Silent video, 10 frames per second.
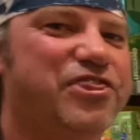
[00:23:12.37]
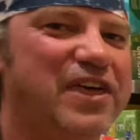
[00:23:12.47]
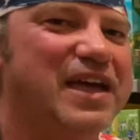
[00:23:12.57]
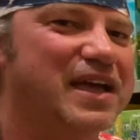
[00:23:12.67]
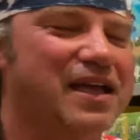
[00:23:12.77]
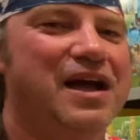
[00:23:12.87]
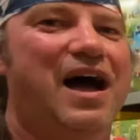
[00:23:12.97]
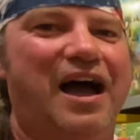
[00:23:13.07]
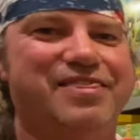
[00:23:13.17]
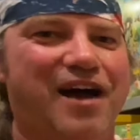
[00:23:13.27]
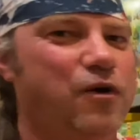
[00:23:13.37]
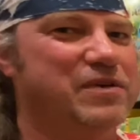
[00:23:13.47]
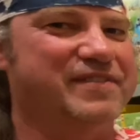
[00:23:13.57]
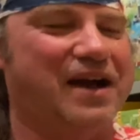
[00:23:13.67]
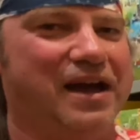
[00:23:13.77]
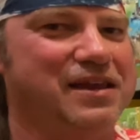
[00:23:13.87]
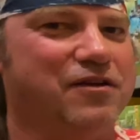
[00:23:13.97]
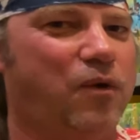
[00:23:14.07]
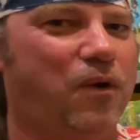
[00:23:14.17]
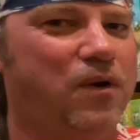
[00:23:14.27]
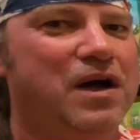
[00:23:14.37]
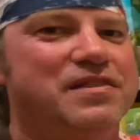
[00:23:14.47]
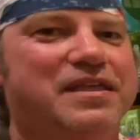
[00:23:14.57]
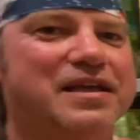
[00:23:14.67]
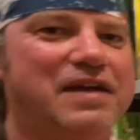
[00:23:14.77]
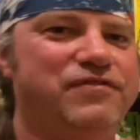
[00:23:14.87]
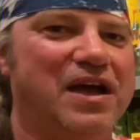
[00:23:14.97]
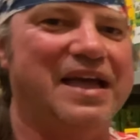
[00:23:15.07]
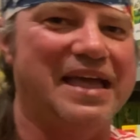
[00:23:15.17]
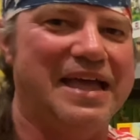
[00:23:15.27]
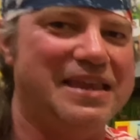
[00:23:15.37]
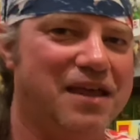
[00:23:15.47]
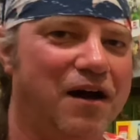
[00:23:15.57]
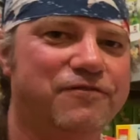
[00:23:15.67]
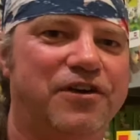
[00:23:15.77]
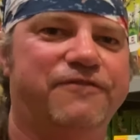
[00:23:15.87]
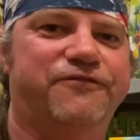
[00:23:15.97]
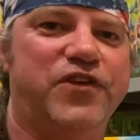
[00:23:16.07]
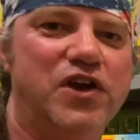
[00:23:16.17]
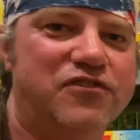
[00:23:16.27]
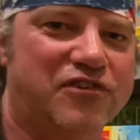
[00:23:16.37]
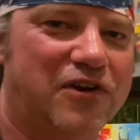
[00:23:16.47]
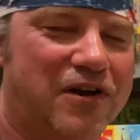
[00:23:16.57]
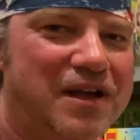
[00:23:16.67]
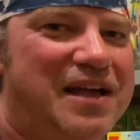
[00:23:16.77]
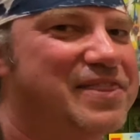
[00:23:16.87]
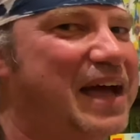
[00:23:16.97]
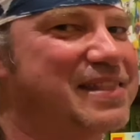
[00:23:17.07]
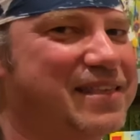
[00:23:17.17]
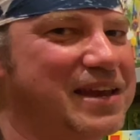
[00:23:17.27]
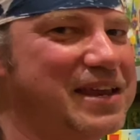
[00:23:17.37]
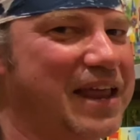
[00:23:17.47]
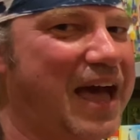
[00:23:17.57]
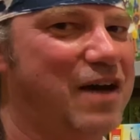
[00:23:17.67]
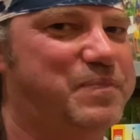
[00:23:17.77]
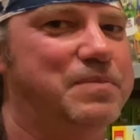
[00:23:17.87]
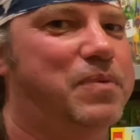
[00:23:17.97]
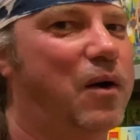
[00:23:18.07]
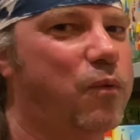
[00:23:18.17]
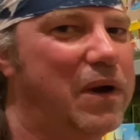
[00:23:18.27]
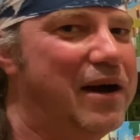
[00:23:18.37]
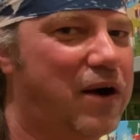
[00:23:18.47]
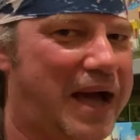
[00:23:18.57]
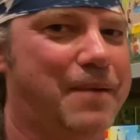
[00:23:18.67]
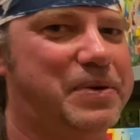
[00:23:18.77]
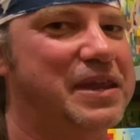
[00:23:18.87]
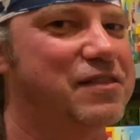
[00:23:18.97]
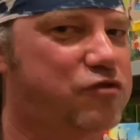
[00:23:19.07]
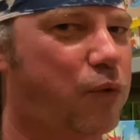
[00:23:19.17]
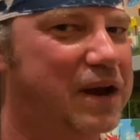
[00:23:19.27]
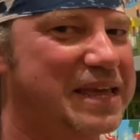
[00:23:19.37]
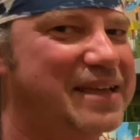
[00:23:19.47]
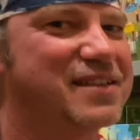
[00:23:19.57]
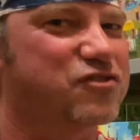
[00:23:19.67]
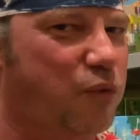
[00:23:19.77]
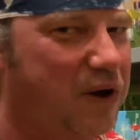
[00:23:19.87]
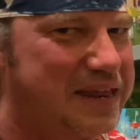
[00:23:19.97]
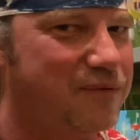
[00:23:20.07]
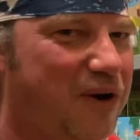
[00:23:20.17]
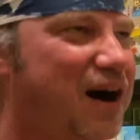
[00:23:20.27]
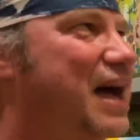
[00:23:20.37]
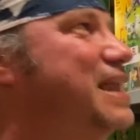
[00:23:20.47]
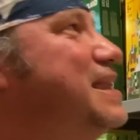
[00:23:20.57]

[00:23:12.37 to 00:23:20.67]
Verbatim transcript: thing I thought was kind of cool. They give you a hint of the future that didn't happen but will happen in 2021.